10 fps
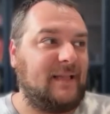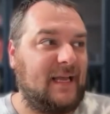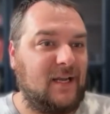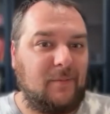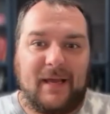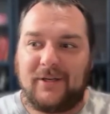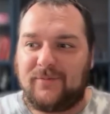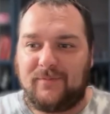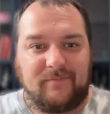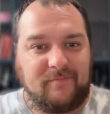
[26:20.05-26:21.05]
Landing
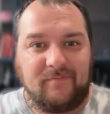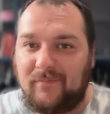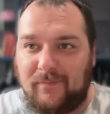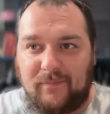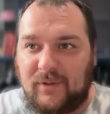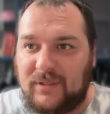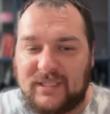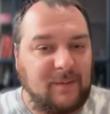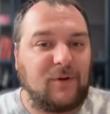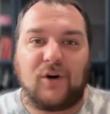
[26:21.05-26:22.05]
page,
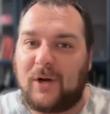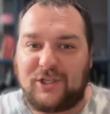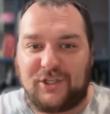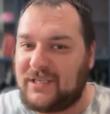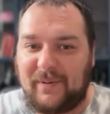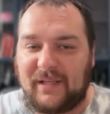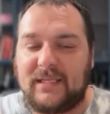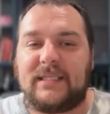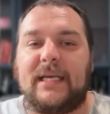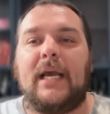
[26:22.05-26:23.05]
similar to what you typically
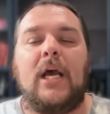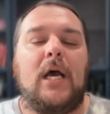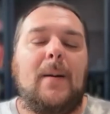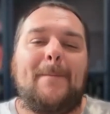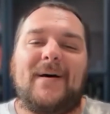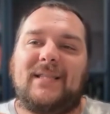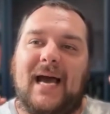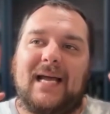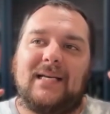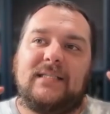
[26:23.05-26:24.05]
see. But
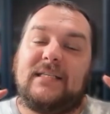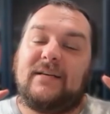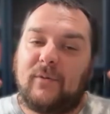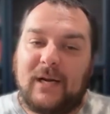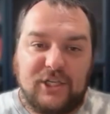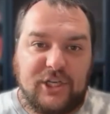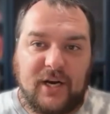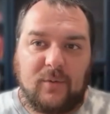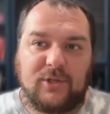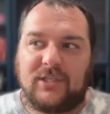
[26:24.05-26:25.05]
that
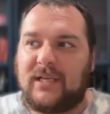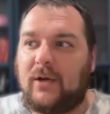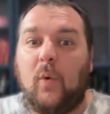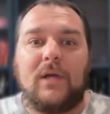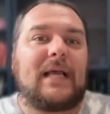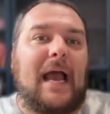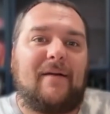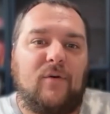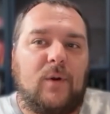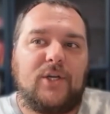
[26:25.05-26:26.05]
differentiator was just like, what's
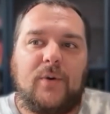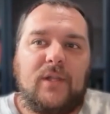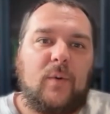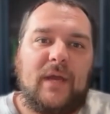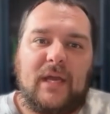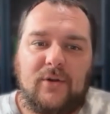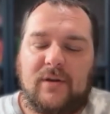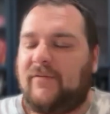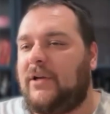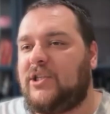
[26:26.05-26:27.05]
everyone doing that we can do
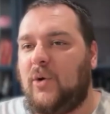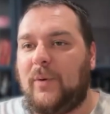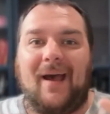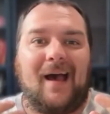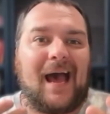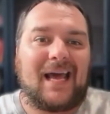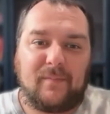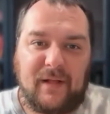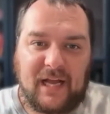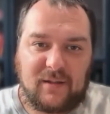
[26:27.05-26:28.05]
different? So we
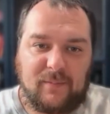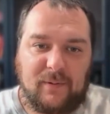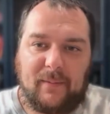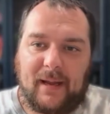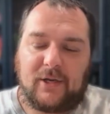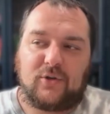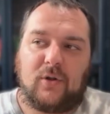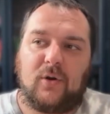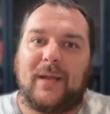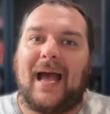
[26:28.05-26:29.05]
added the playback
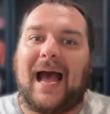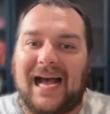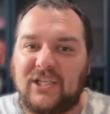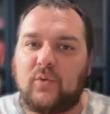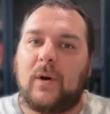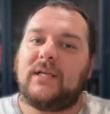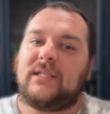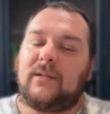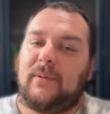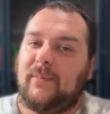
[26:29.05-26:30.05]
controller. We asked, what is
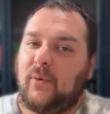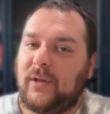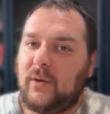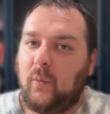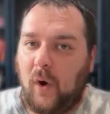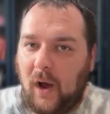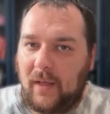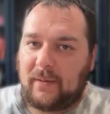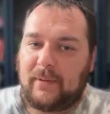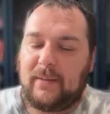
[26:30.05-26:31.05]
it that people really
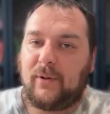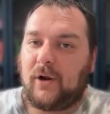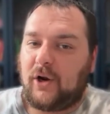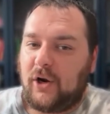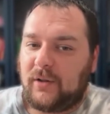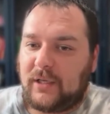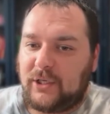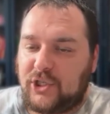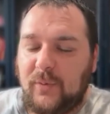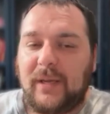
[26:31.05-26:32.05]
want that people aren't currently
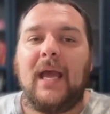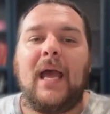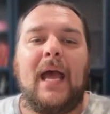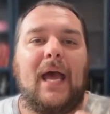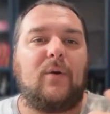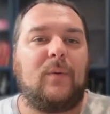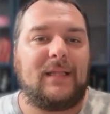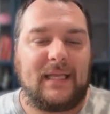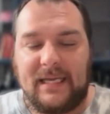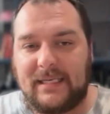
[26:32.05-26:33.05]
doing? And we
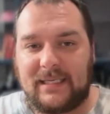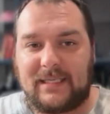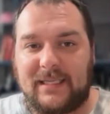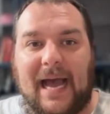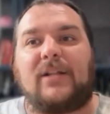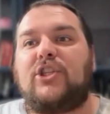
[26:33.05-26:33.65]
leaned into that.